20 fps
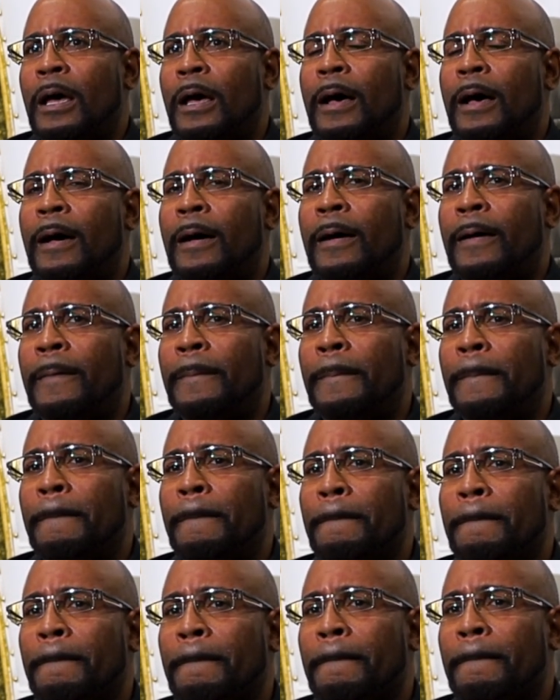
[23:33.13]
I'm
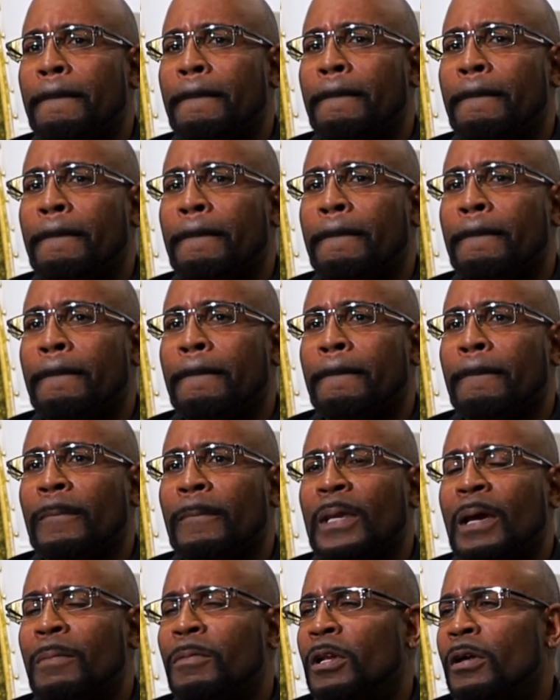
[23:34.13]

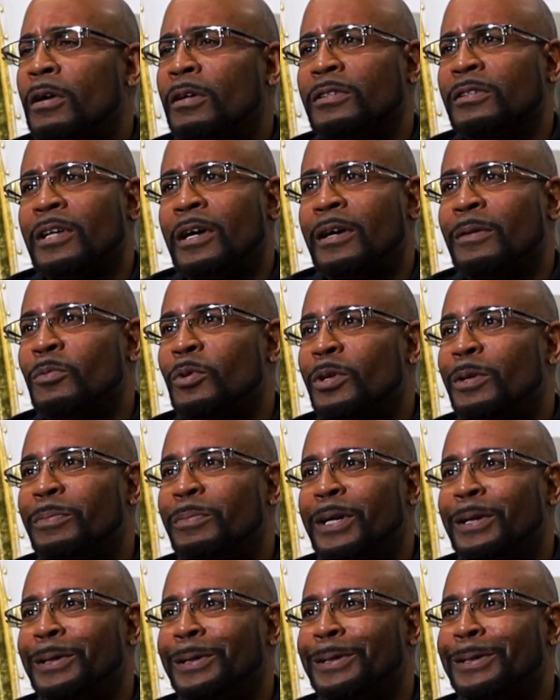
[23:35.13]
a longtime
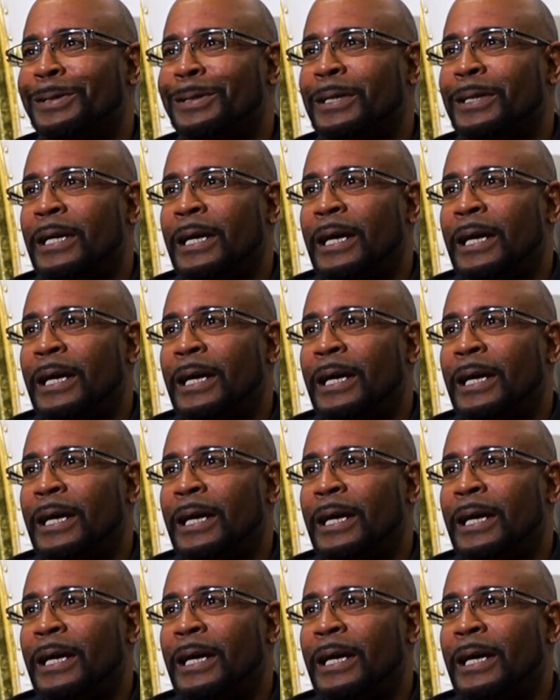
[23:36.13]
Winnipegger,